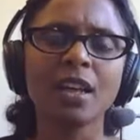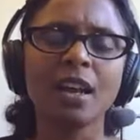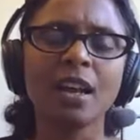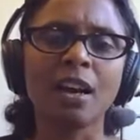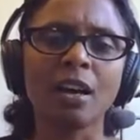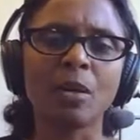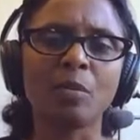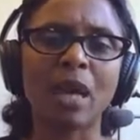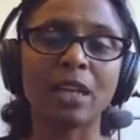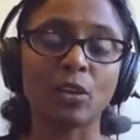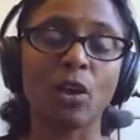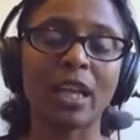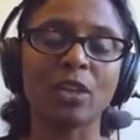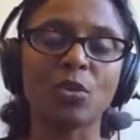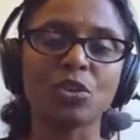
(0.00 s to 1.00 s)
Um, I'll,
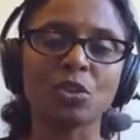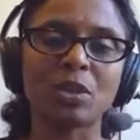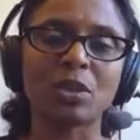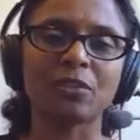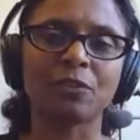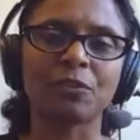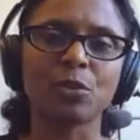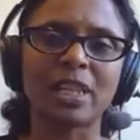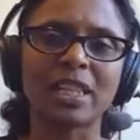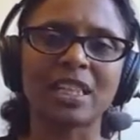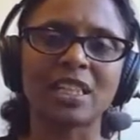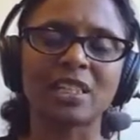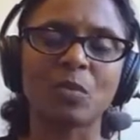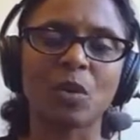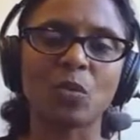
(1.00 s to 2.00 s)
I'll go into a few
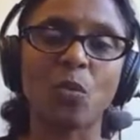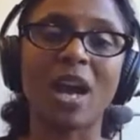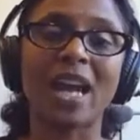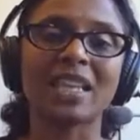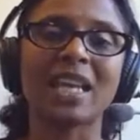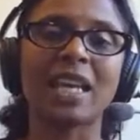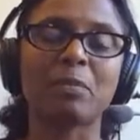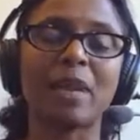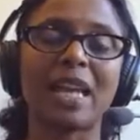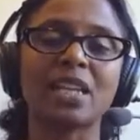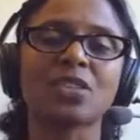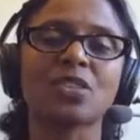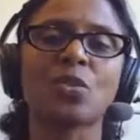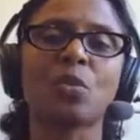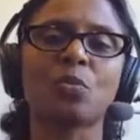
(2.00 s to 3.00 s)
details about why that made
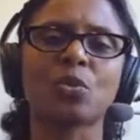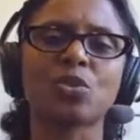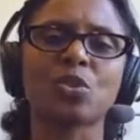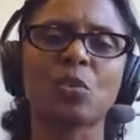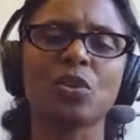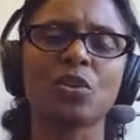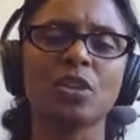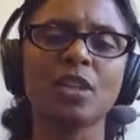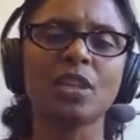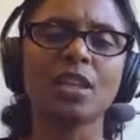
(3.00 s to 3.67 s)
it so approachable